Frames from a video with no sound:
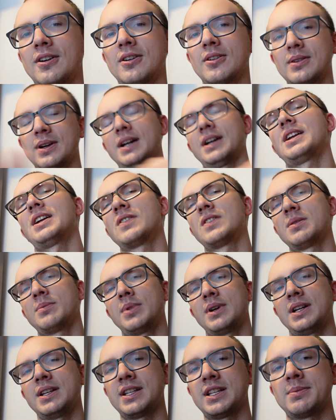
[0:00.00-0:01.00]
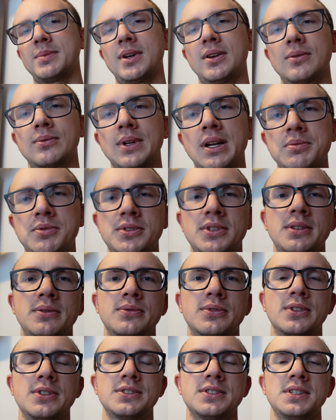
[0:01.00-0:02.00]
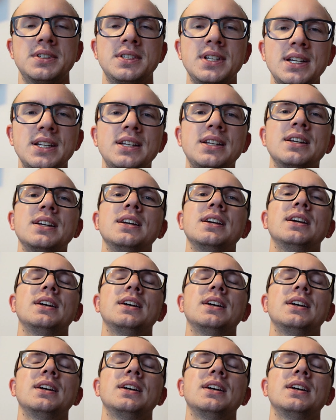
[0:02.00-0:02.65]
Alright everybody, that about wraps it up for us today.